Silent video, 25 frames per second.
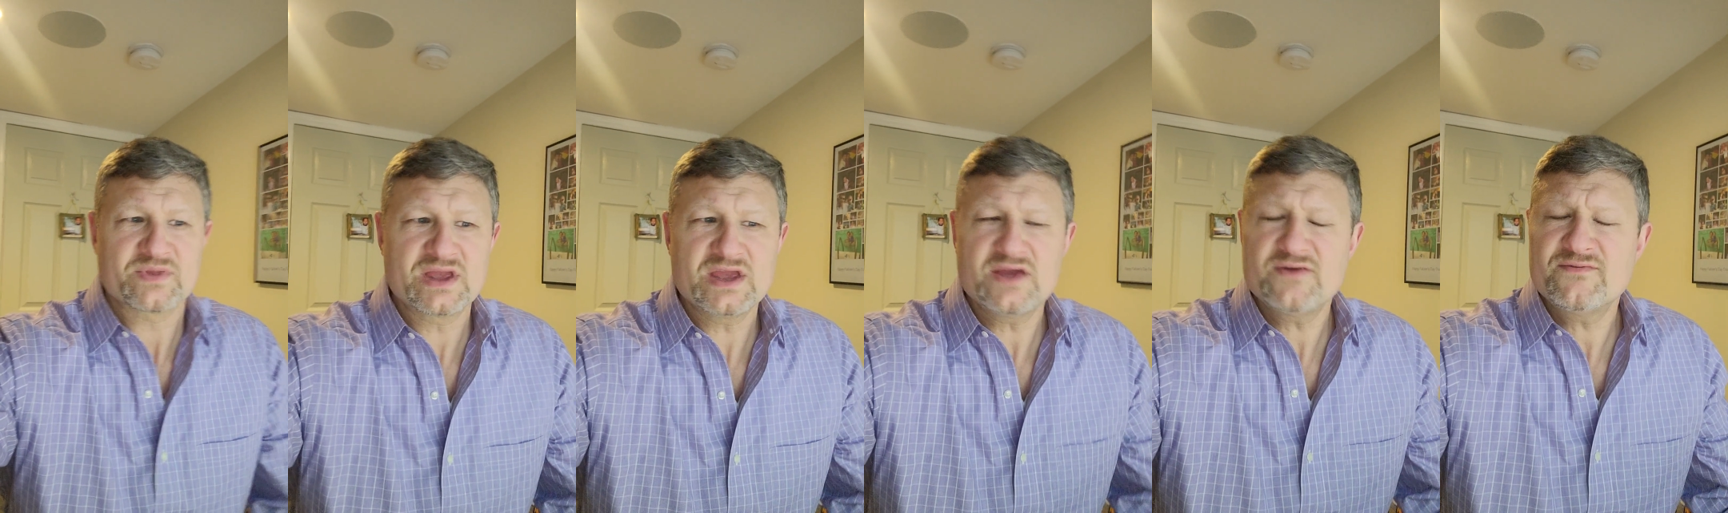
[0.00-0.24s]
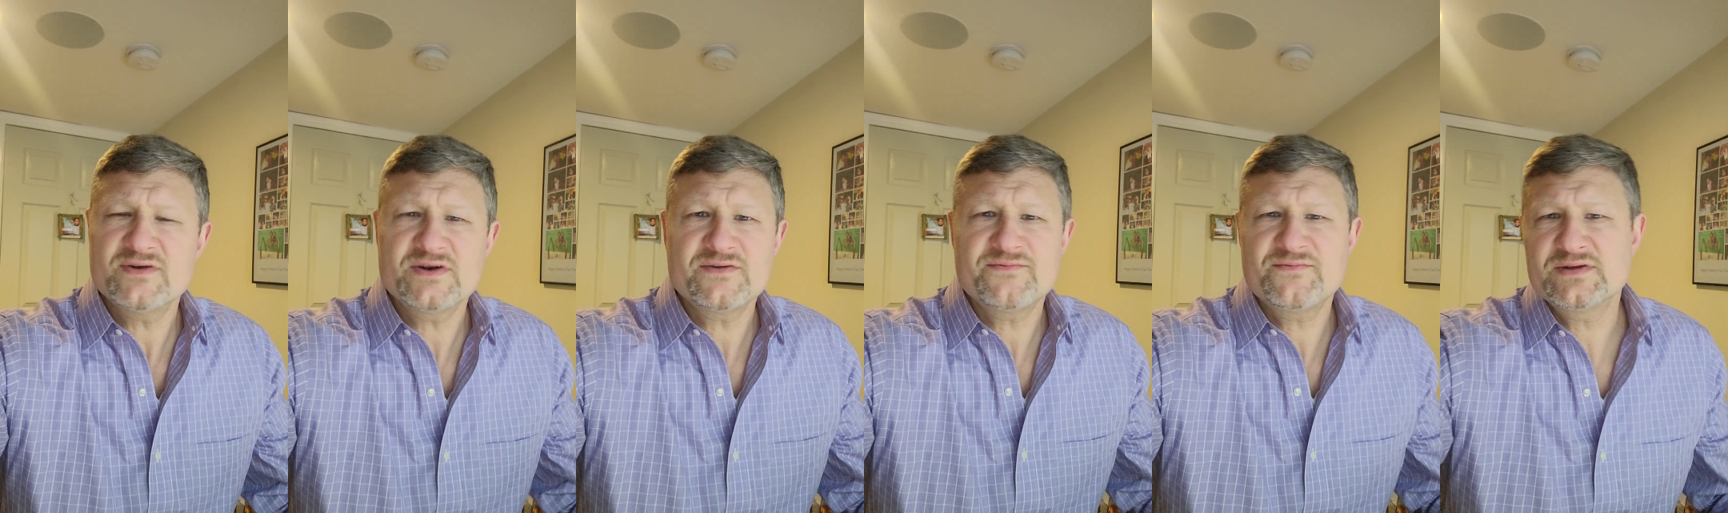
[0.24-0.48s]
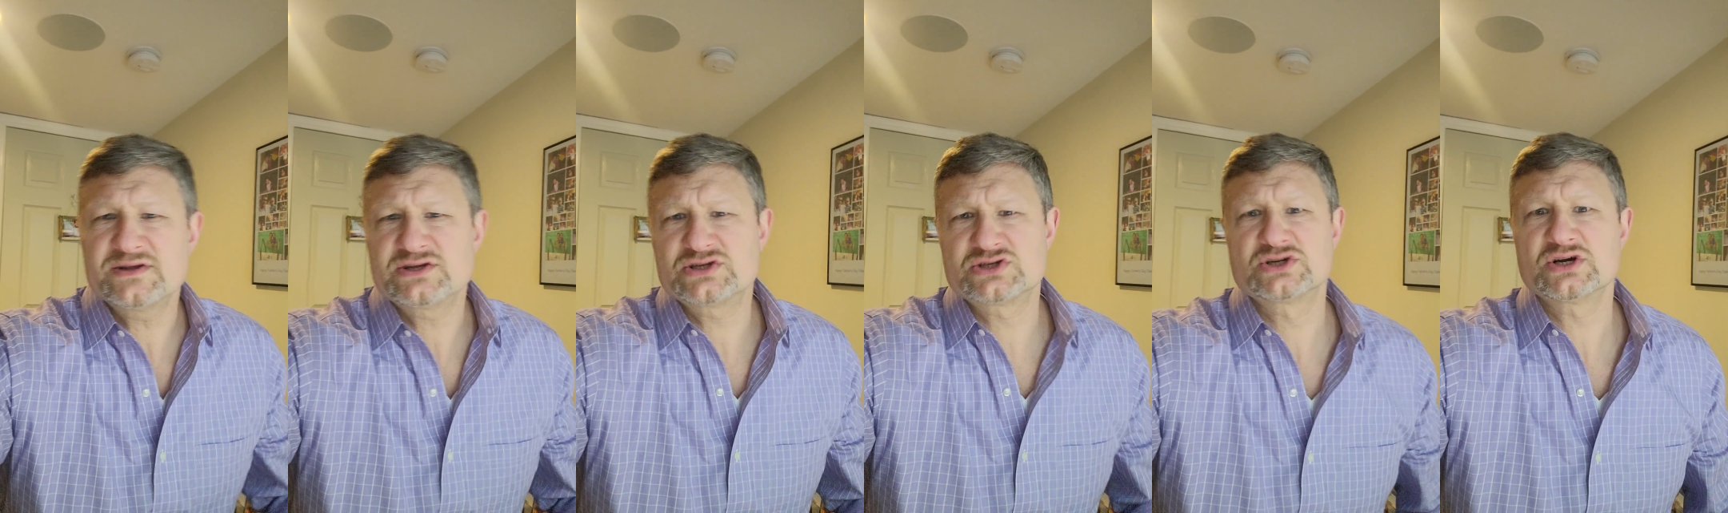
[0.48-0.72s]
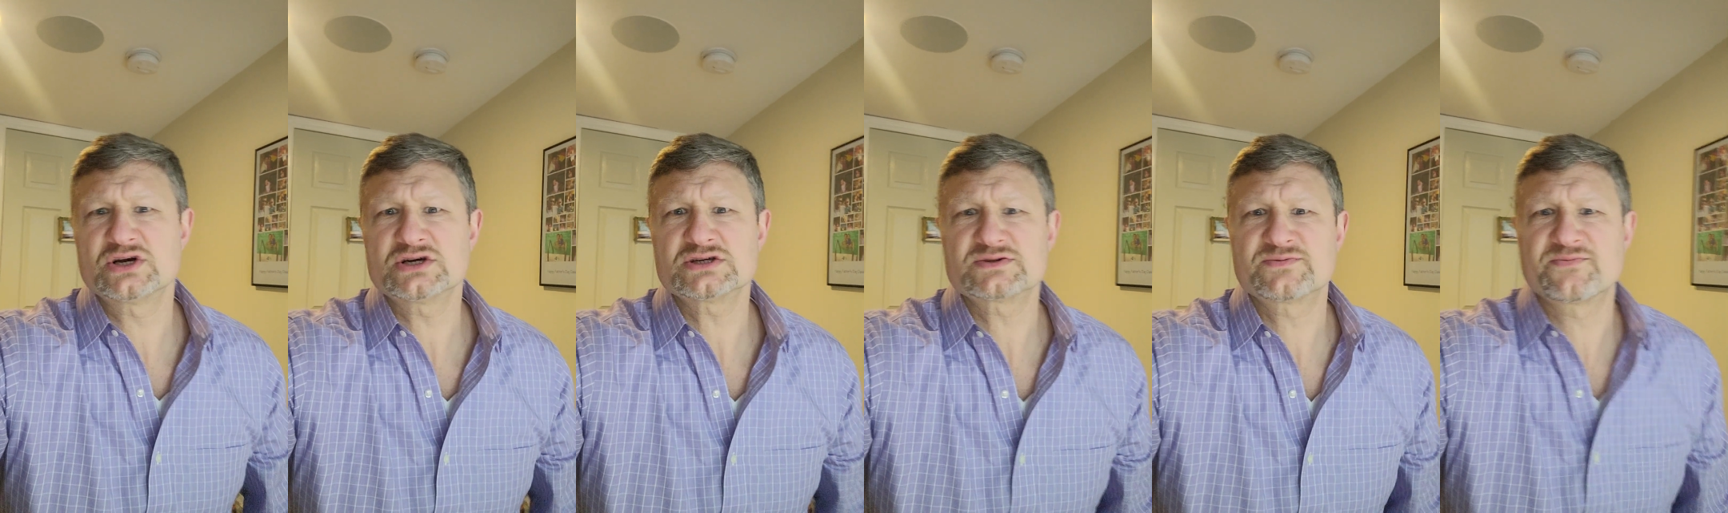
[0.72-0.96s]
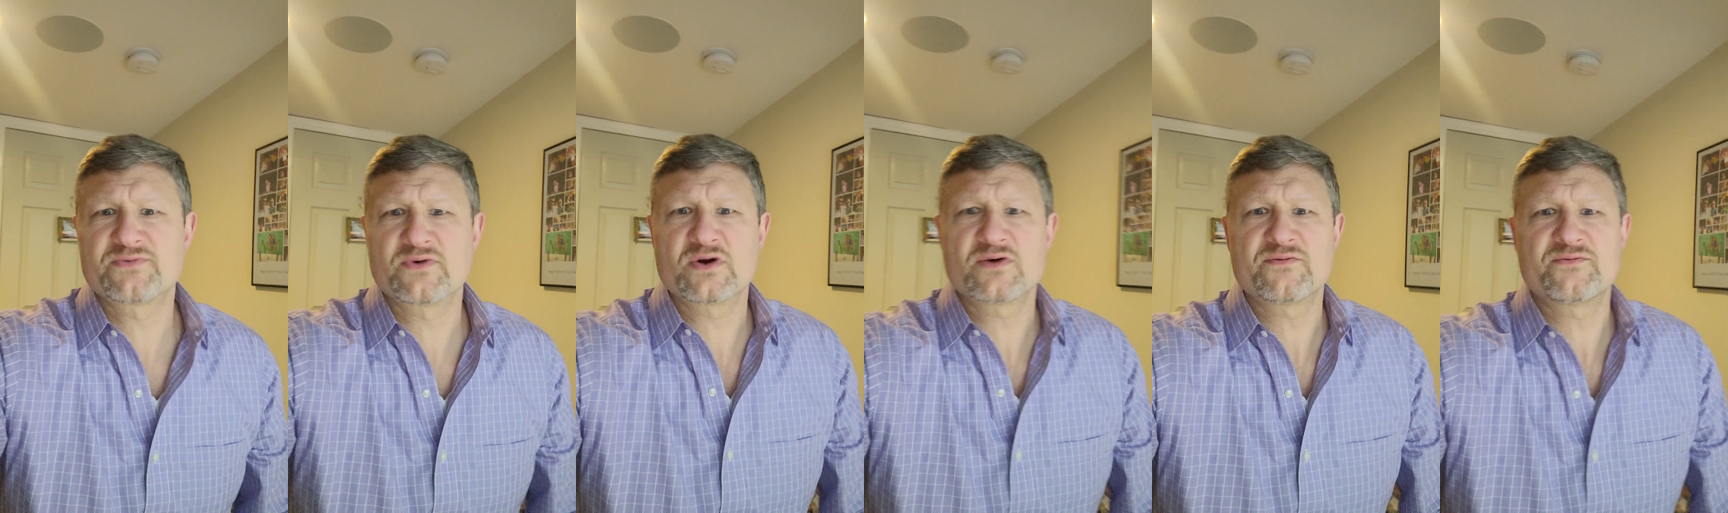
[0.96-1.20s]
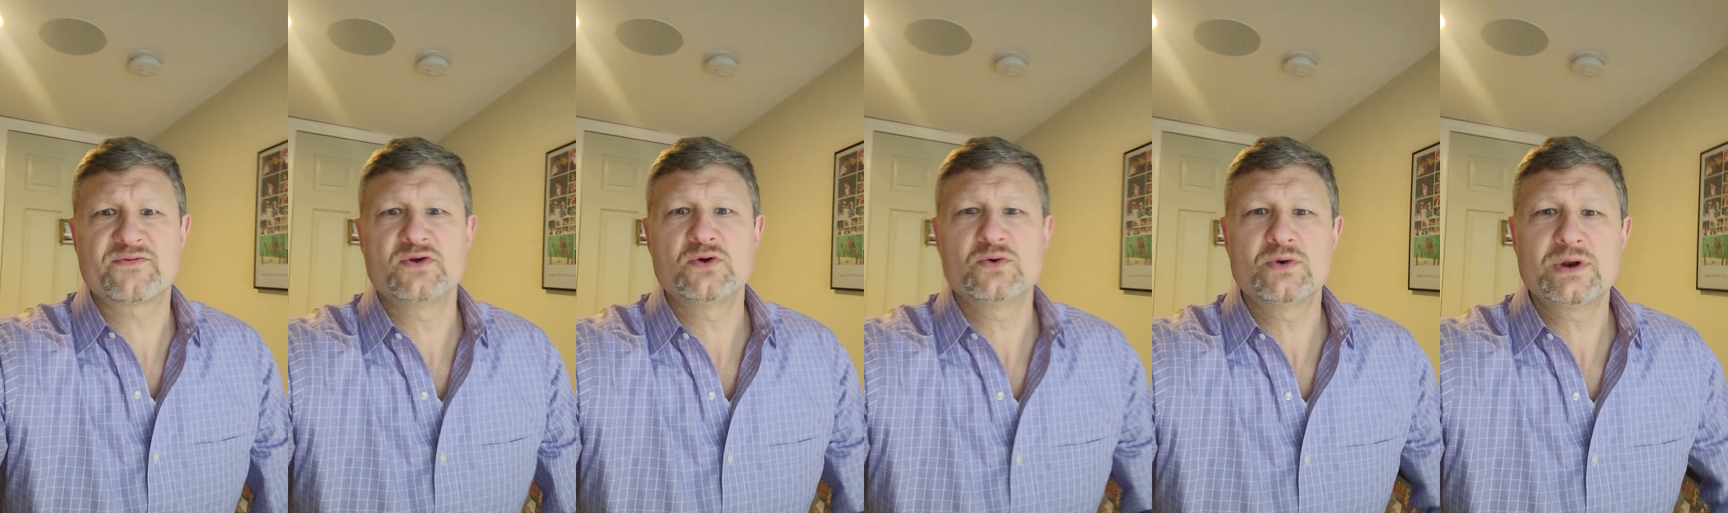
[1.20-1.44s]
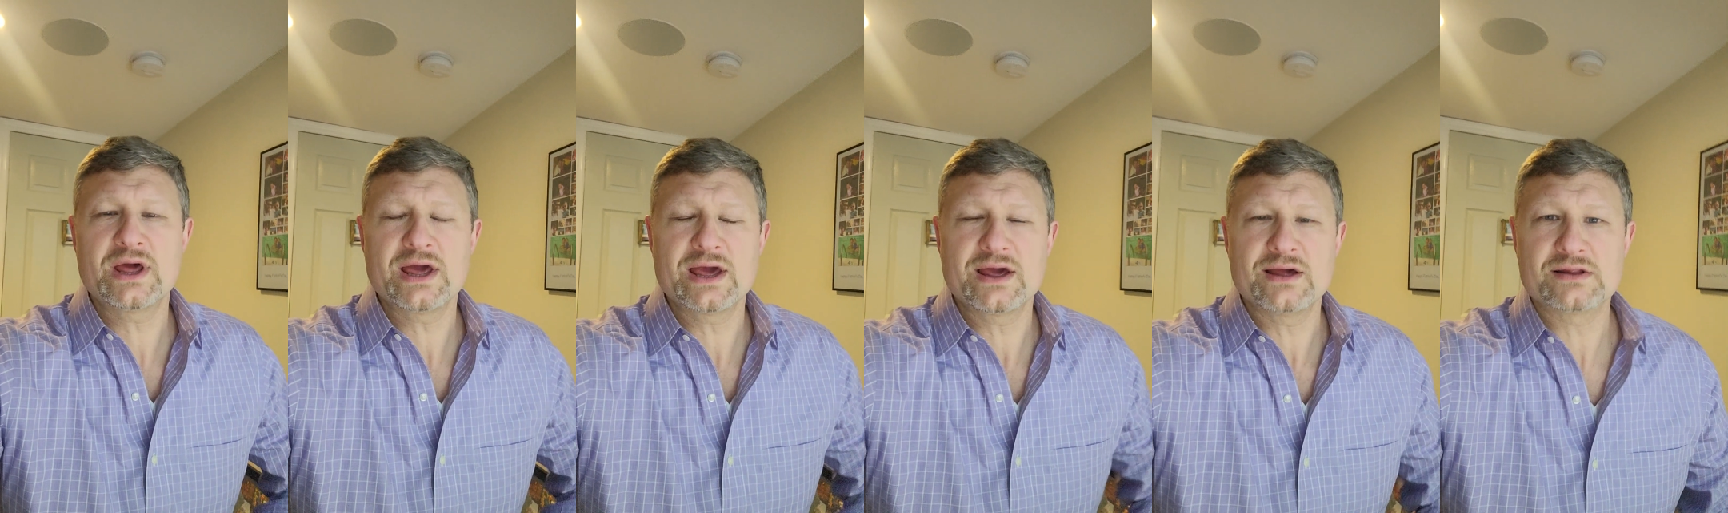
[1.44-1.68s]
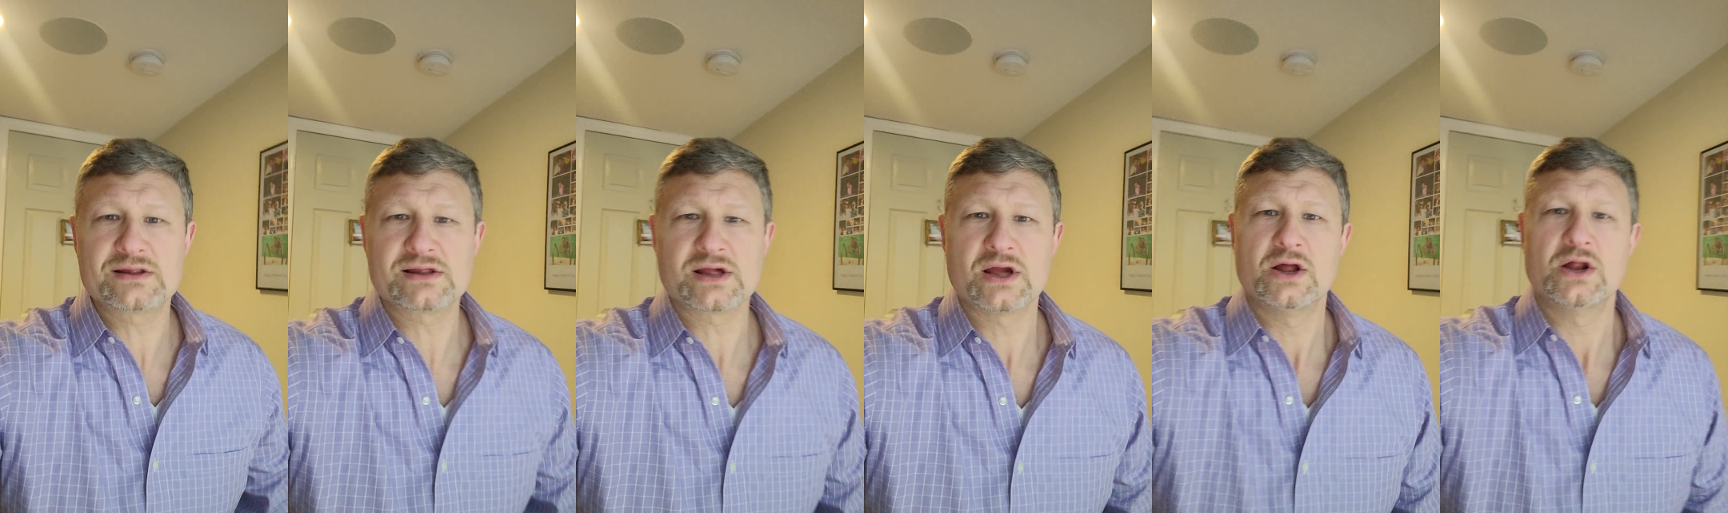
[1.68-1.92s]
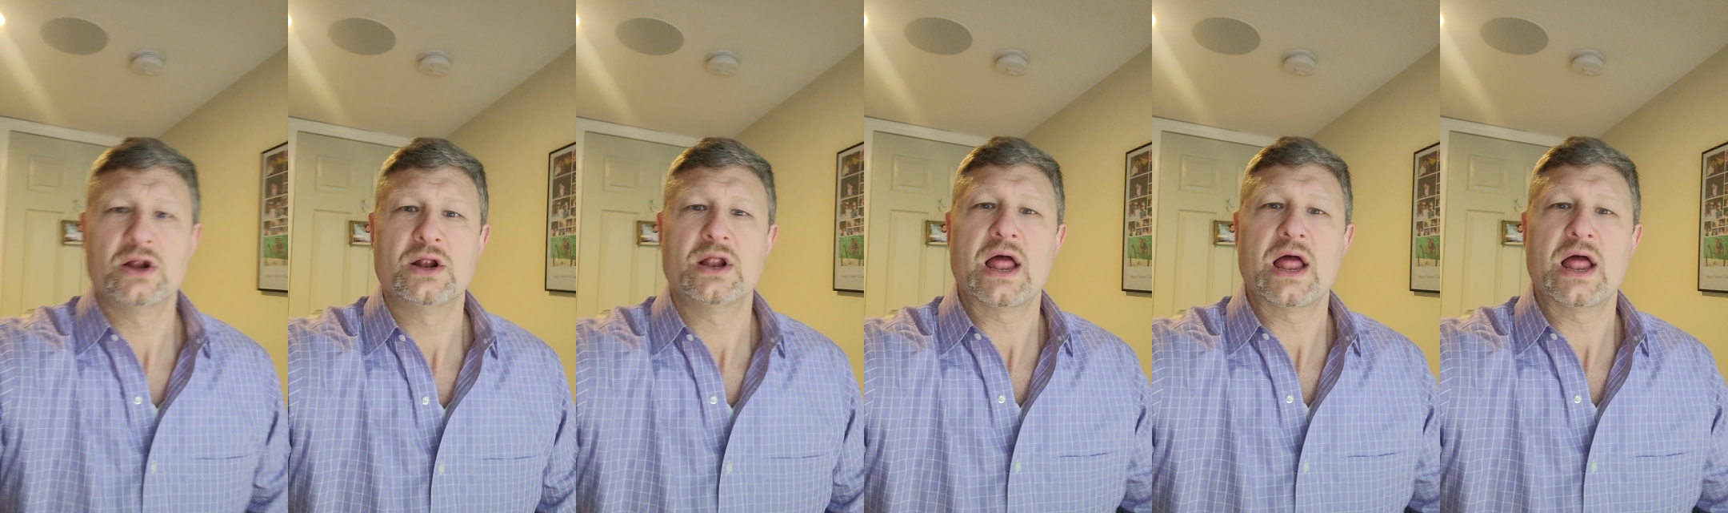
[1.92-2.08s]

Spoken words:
even if it's just for a few days.